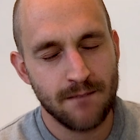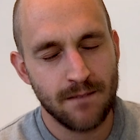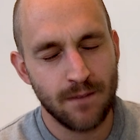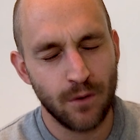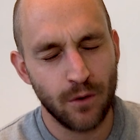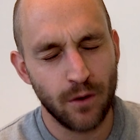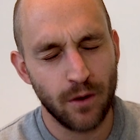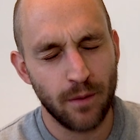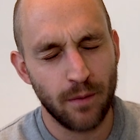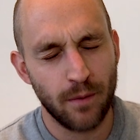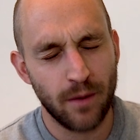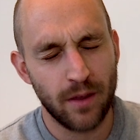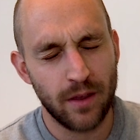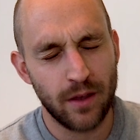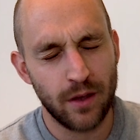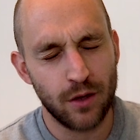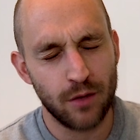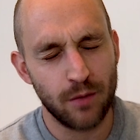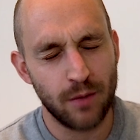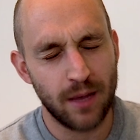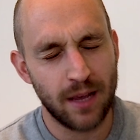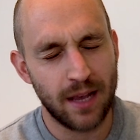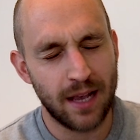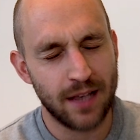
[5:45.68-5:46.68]
Lord, I pray that
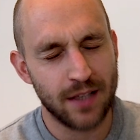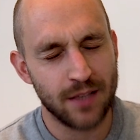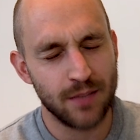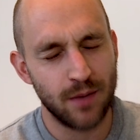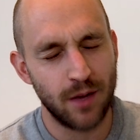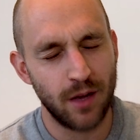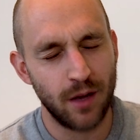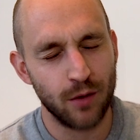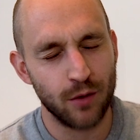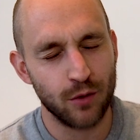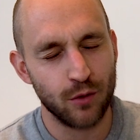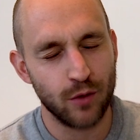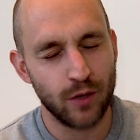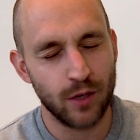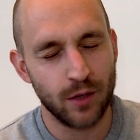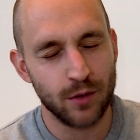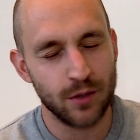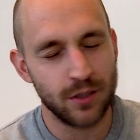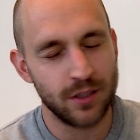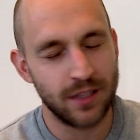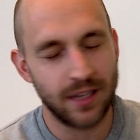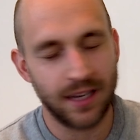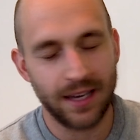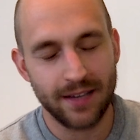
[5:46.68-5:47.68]
you'd make our smiles real
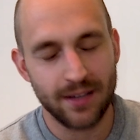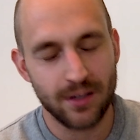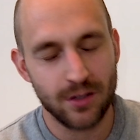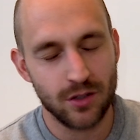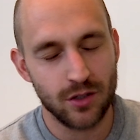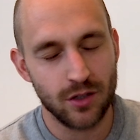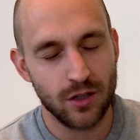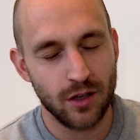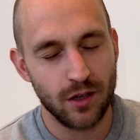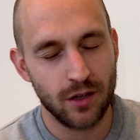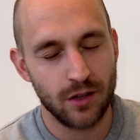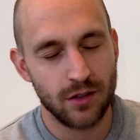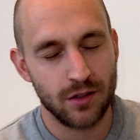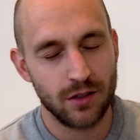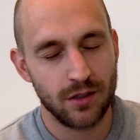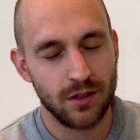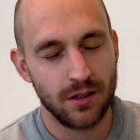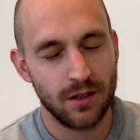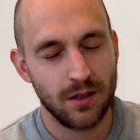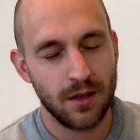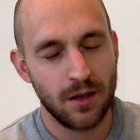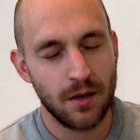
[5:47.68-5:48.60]
today as a church.